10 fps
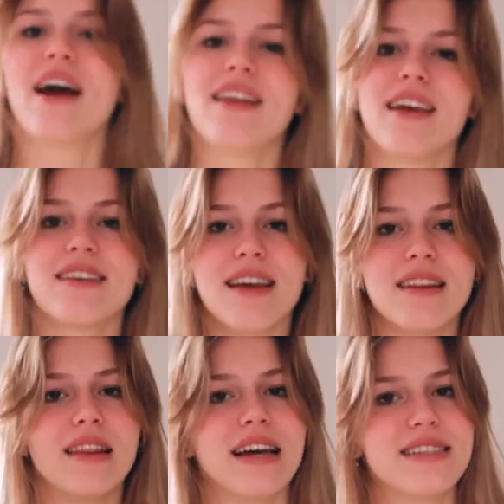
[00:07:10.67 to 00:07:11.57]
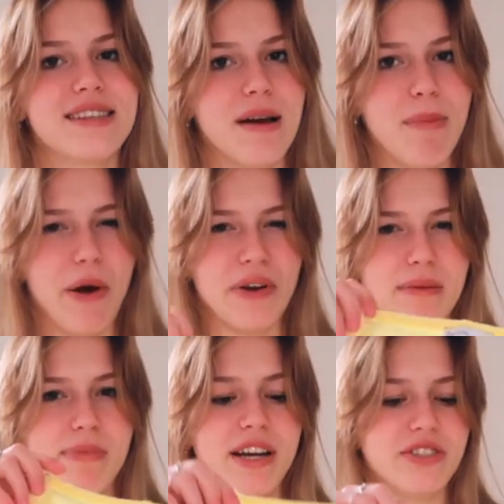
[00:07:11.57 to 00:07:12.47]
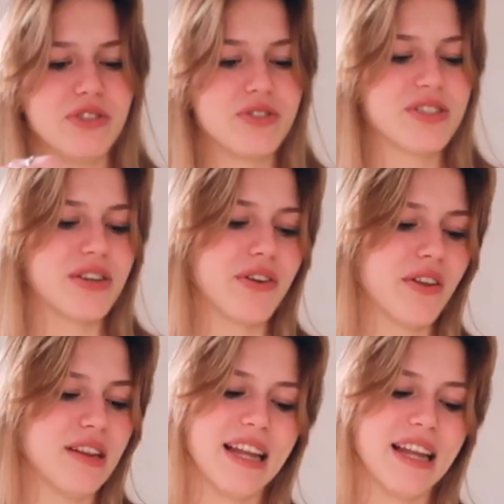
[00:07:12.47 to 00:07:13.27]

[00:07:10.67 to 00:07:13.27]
I like that less about it, but I do still